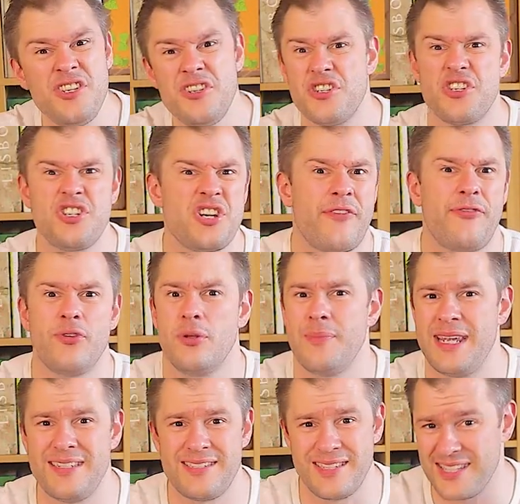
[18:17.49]
You just shuffle them
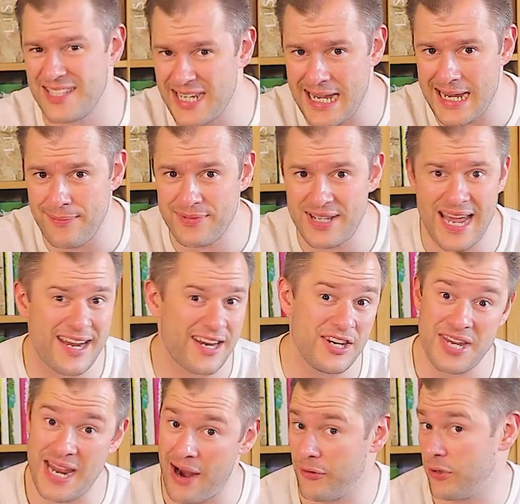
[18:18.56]
into the scheme deck and
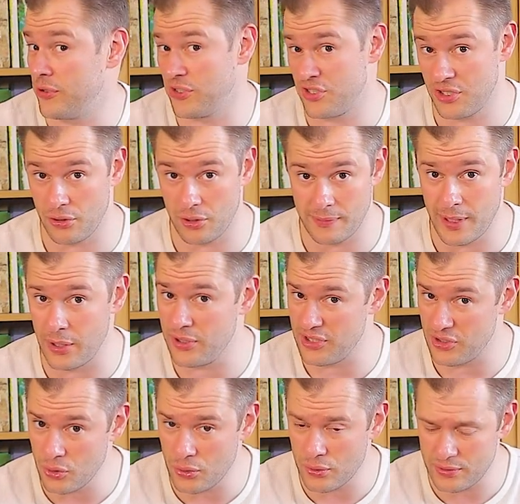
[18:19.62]
you carry on the solo mode
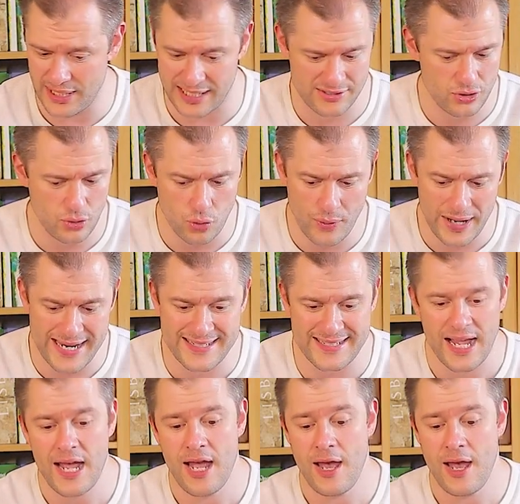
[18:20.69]
as always,